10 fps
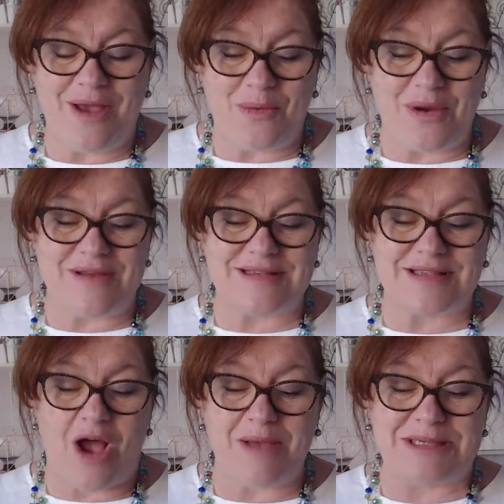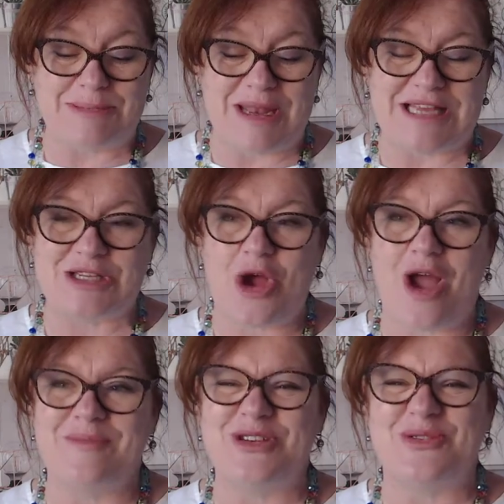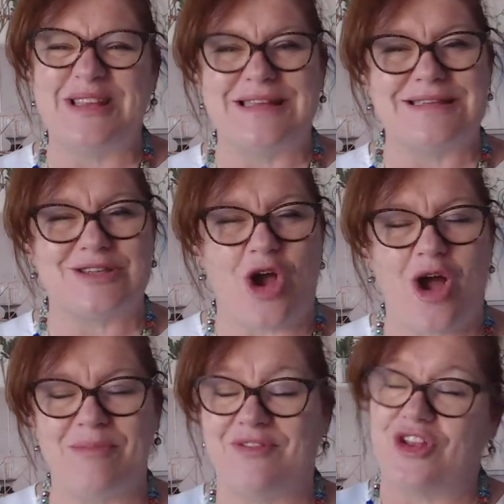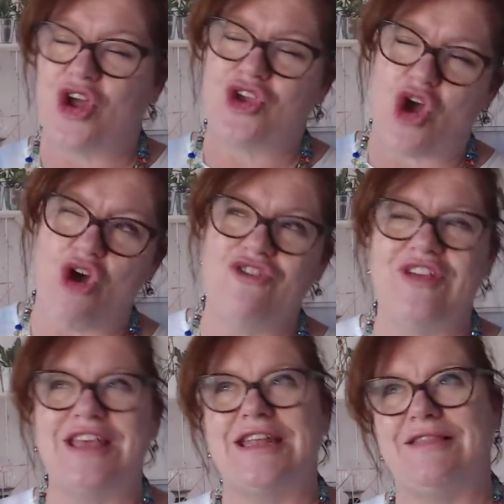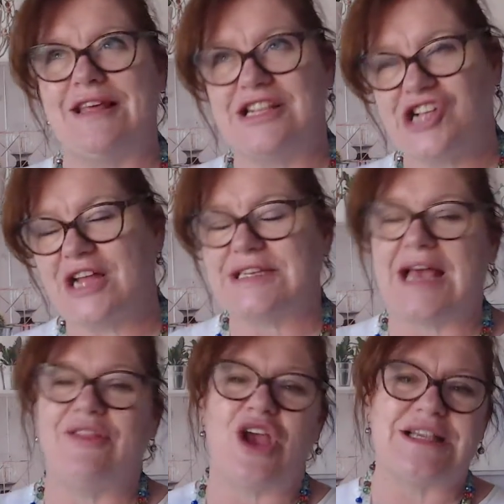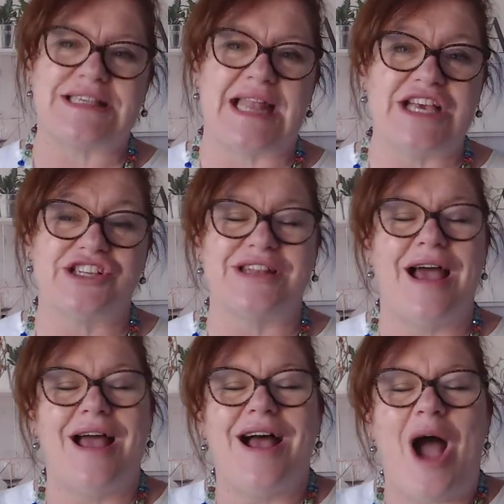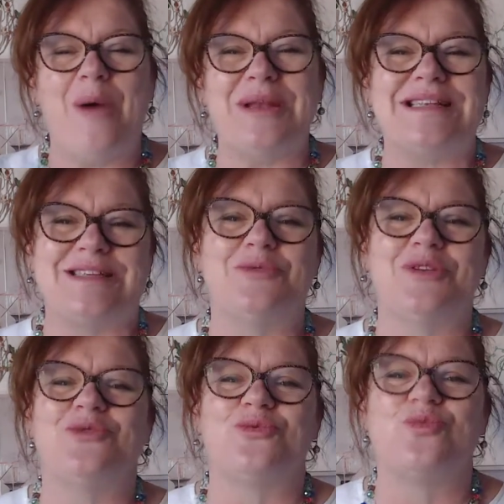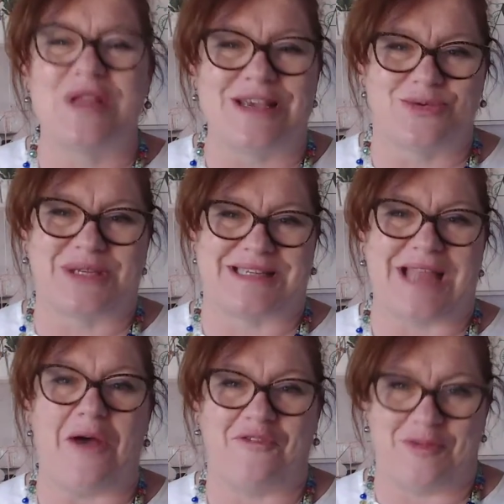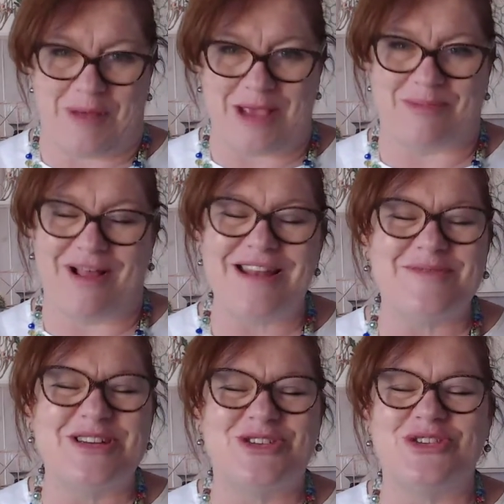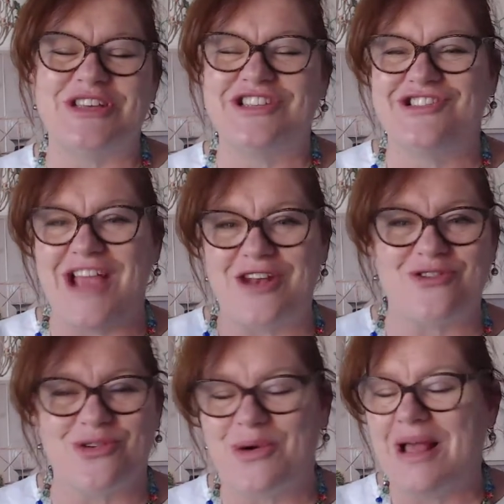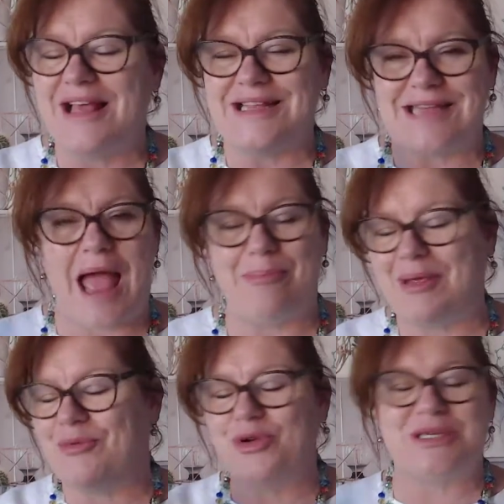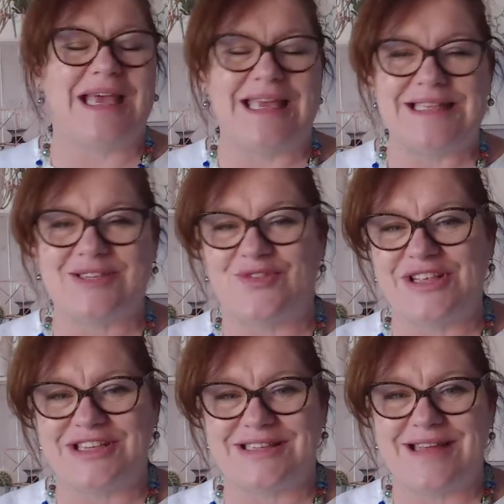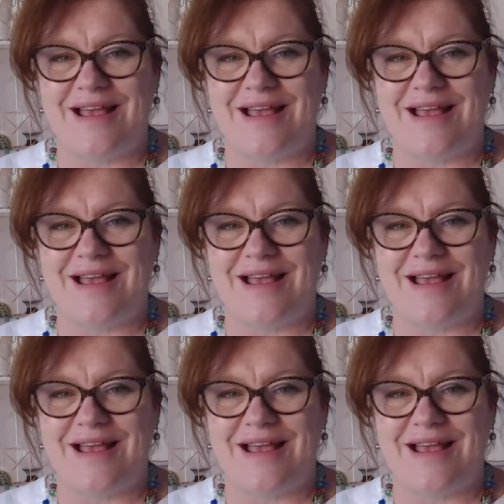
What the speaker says: Whereas I'm spending time during this time of, COVID and the shutdown, the isolation, I want to deal with the real stuff for people. I don't want to do the general tapping routines for just,